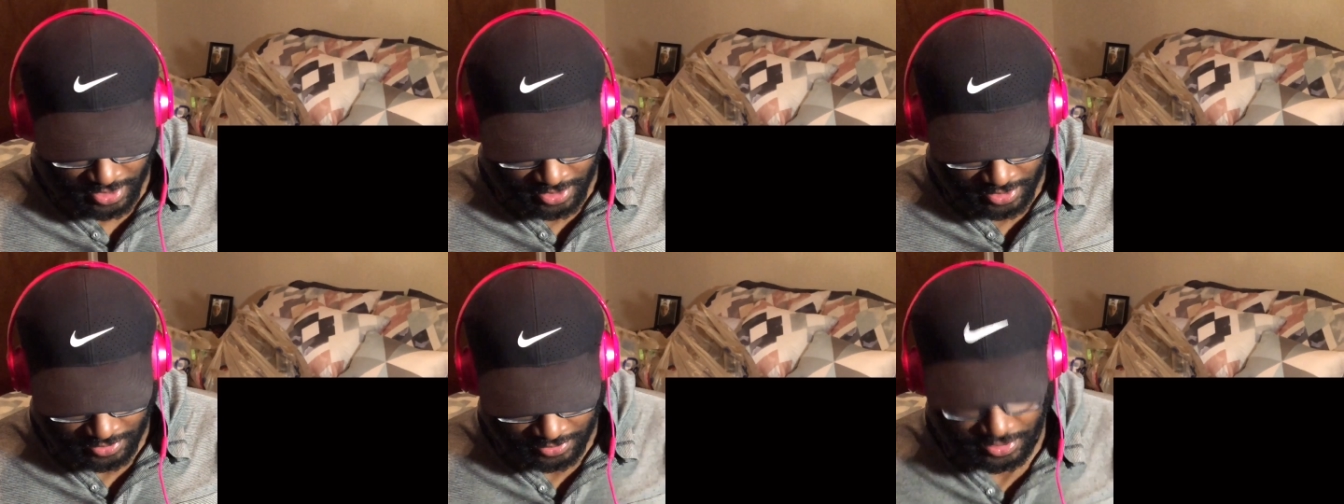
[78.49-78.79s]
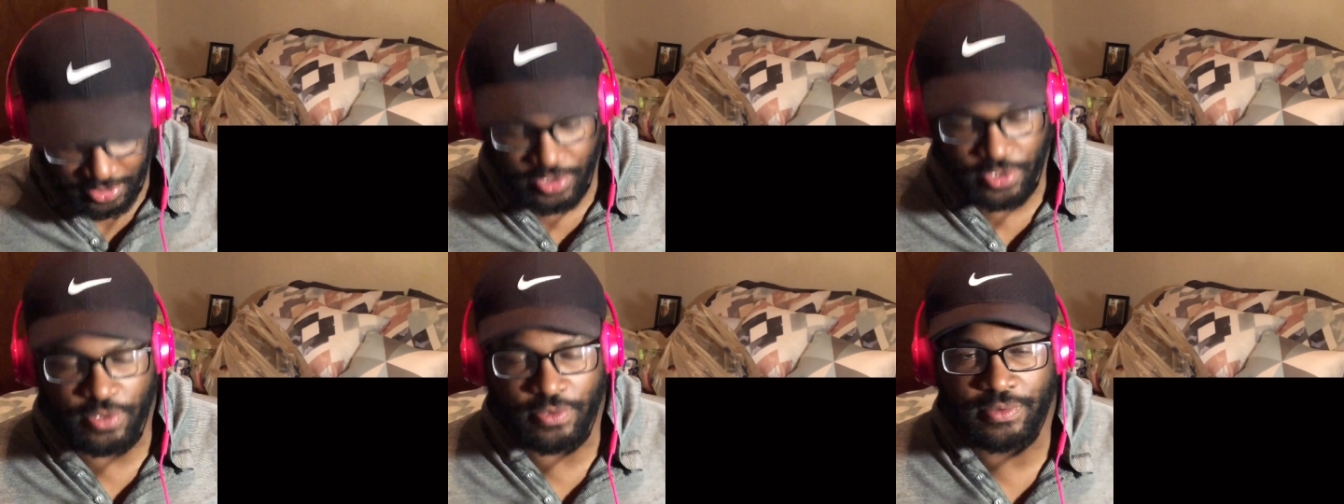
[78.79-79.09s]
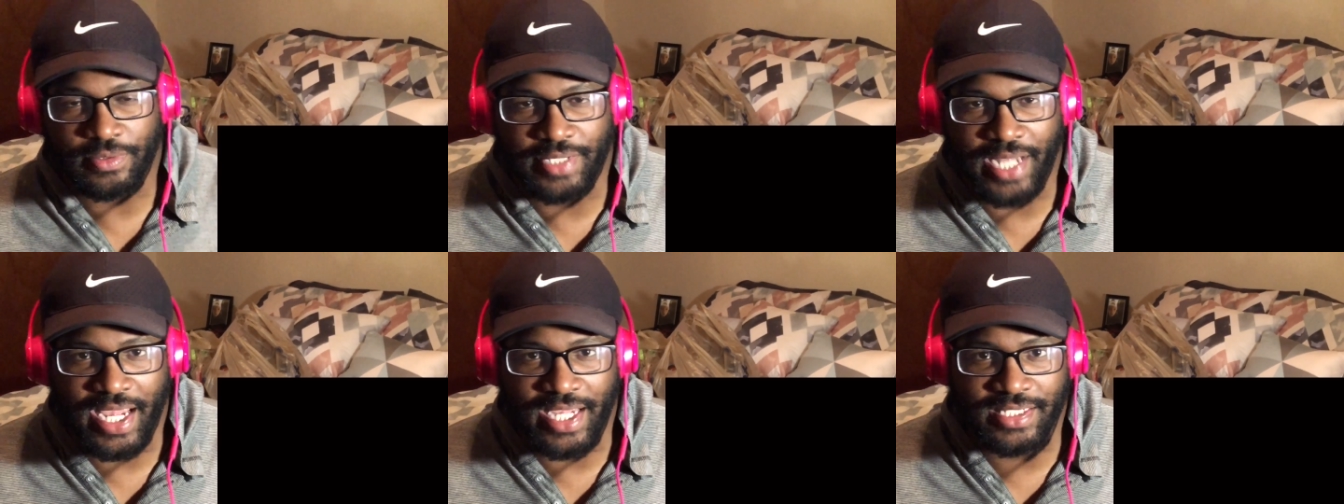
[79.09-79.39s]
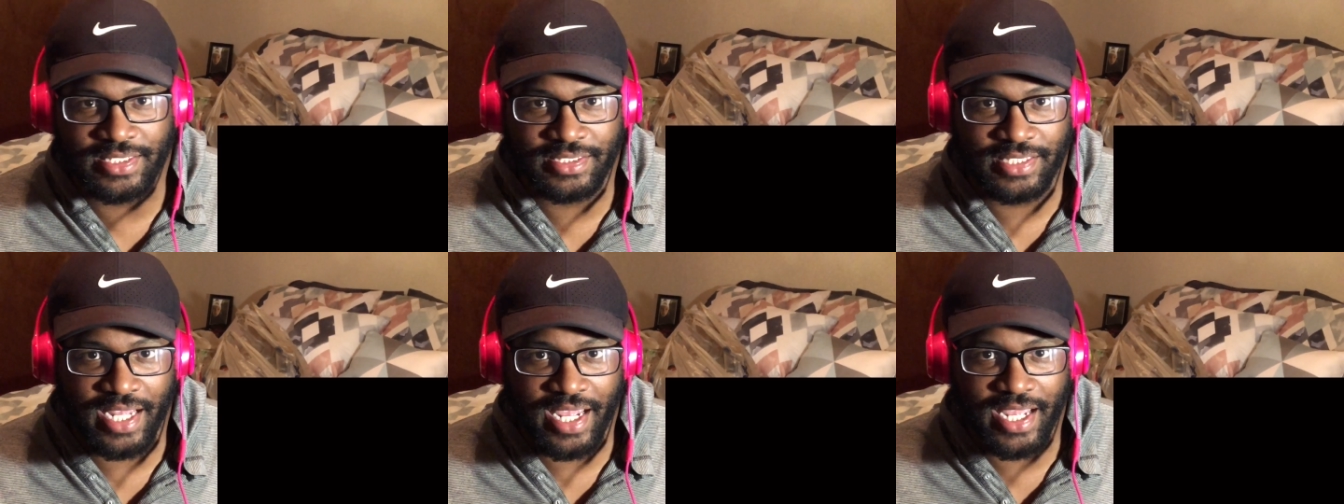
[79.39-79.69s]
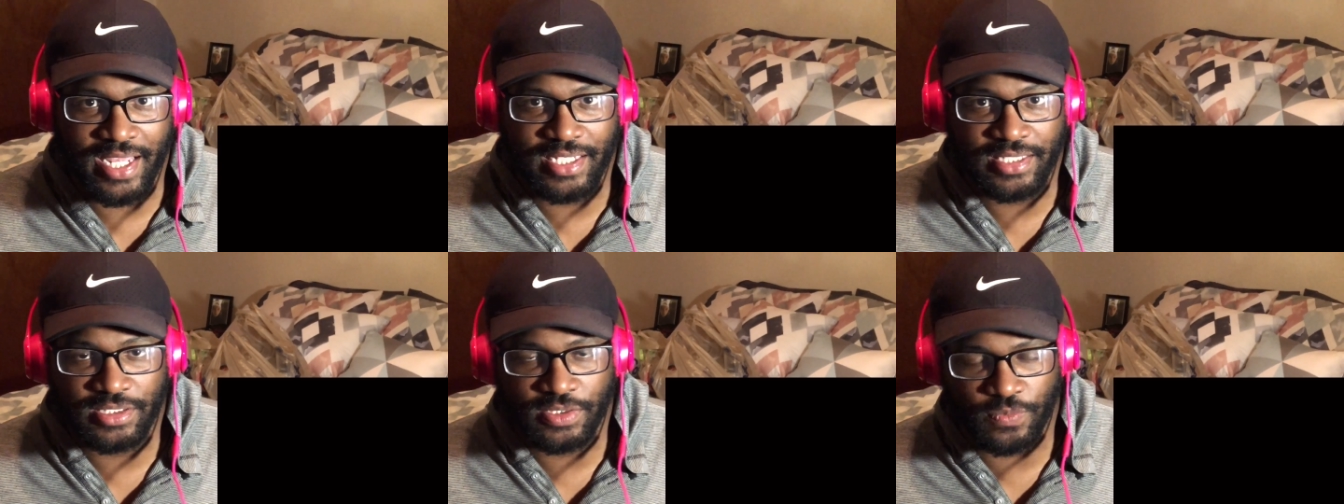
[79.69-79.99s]
the new dance
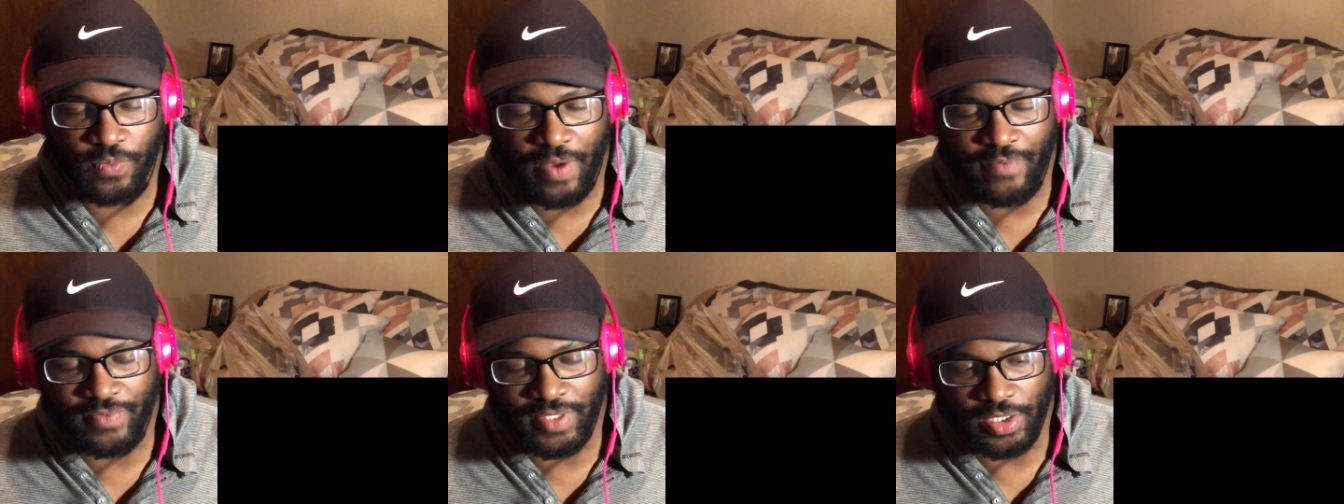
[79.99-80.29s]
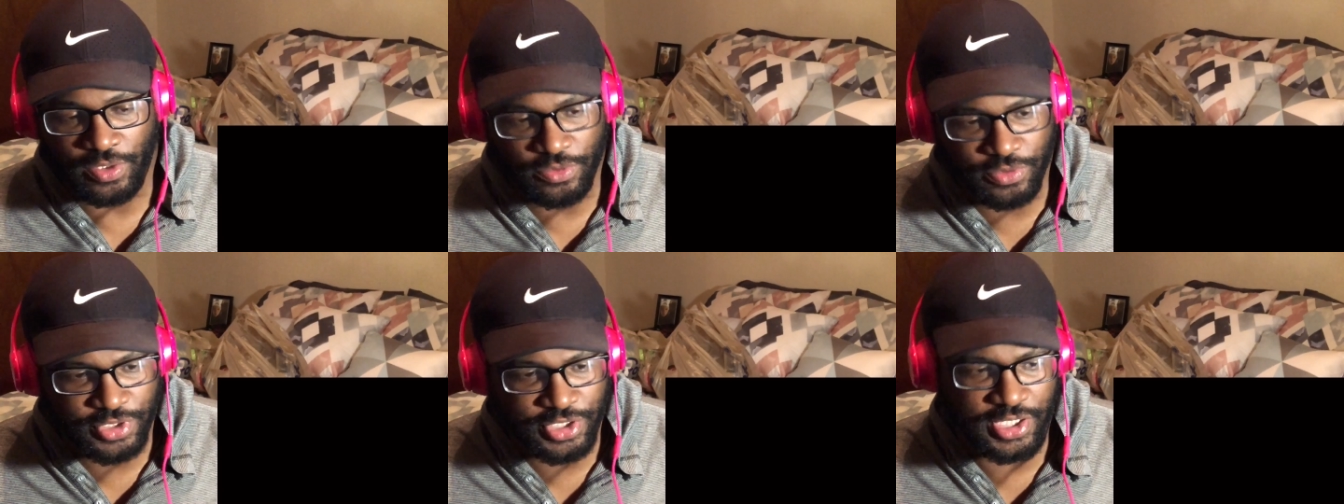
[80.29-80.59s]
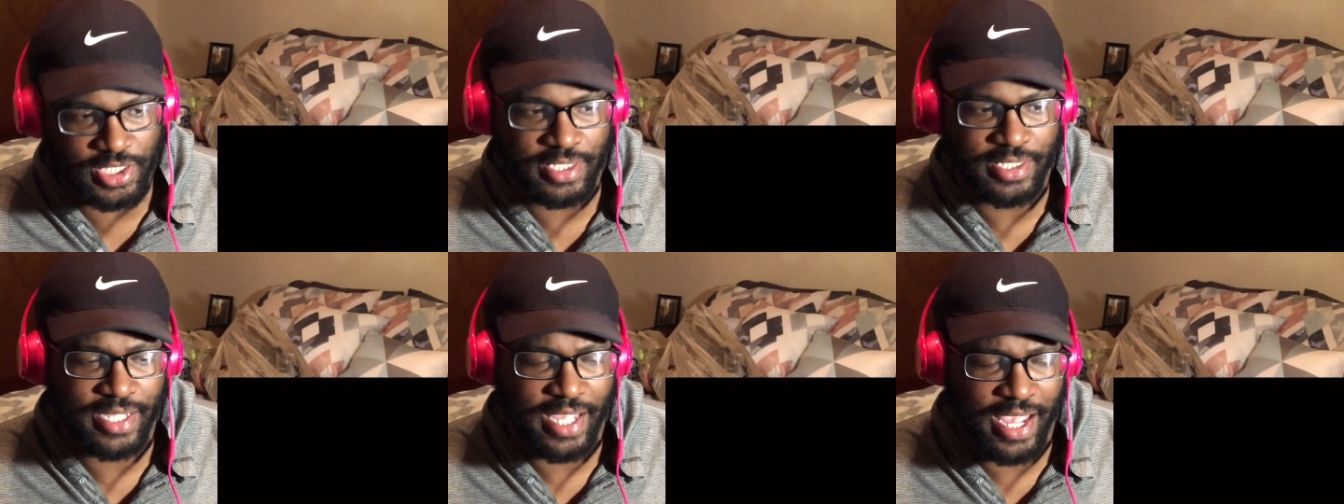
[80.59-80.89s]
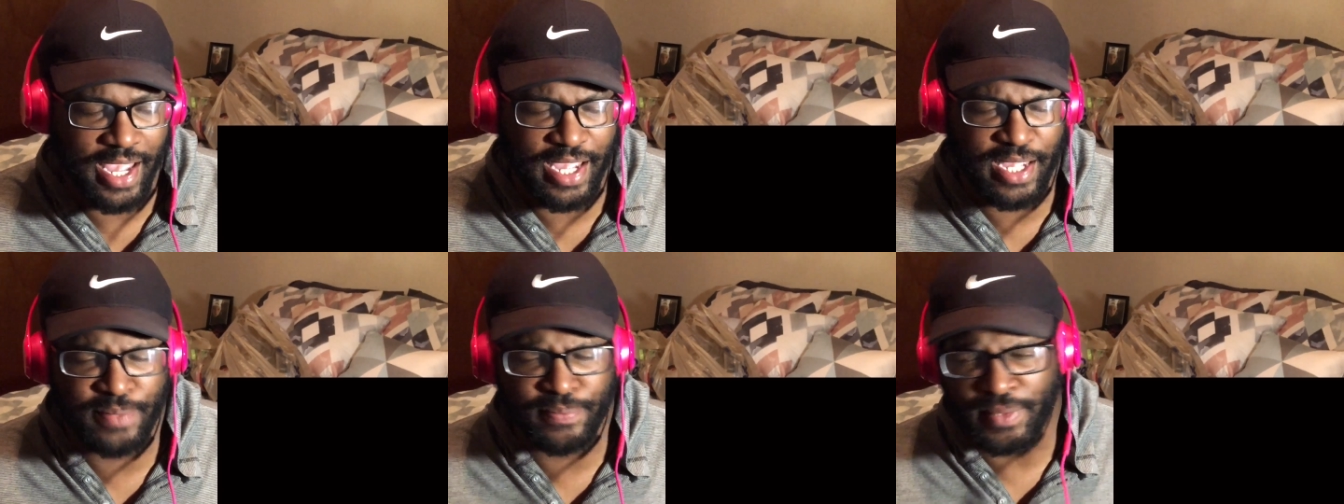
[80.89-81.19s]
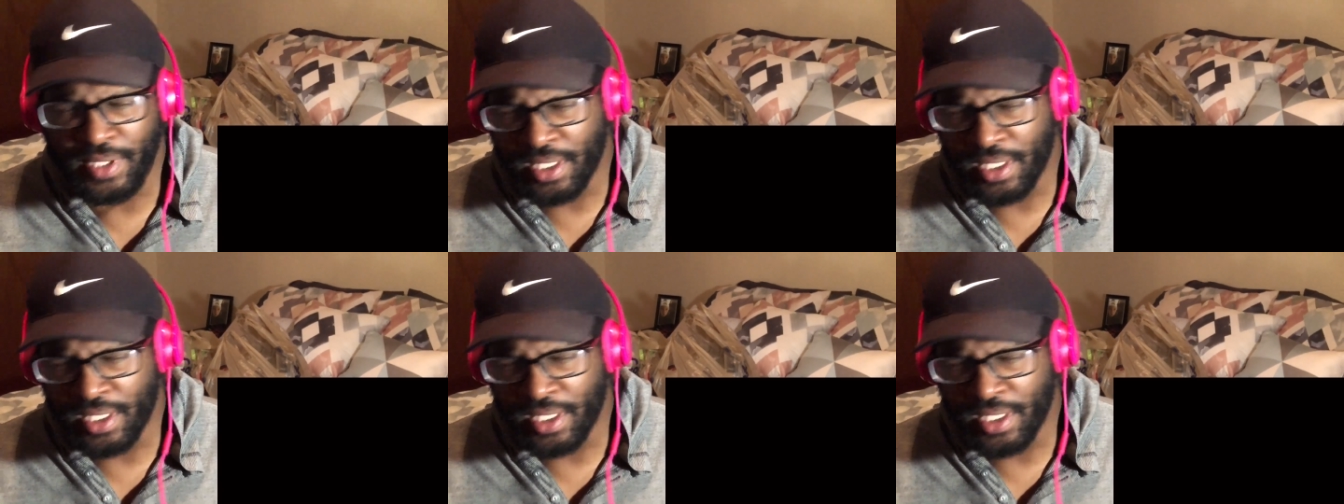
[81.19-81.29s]
dance revolution game